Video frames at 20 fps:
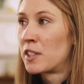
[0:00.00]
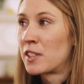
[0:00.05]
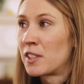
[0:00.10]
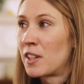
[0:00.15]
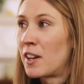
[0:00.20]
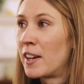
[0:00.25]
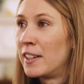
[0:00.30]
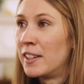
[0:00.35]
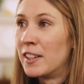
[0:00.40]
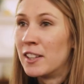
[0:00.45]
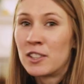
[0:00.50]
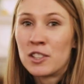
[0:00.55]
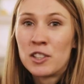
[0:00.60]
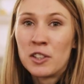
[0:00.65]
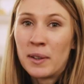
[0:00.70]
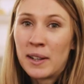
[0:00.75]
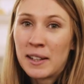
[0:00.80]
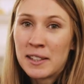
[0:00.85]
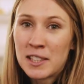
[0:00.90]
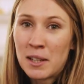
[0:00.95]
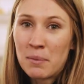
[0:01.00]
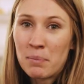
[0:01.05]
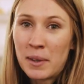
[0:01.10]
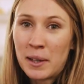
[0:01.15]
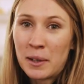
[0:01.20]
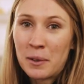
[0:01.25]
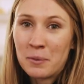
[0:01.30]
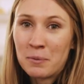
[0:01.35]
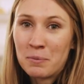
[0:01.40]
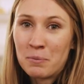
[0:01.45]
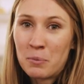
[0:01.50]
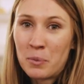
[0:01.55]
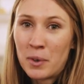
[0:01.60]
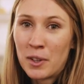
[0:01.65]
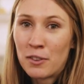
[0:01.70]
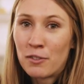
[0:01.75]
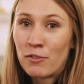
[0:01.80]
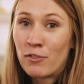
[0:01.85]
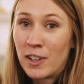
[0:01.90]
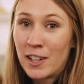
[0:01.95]
designer doing something
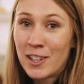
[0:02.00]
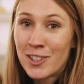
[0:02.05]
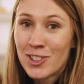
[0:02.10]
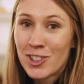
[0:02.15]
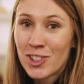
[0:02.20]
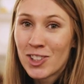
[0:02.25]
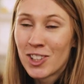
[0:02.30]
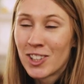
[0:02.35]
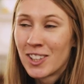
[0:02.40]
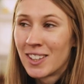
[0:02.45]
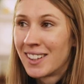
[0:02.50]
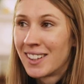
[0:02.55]
with fish.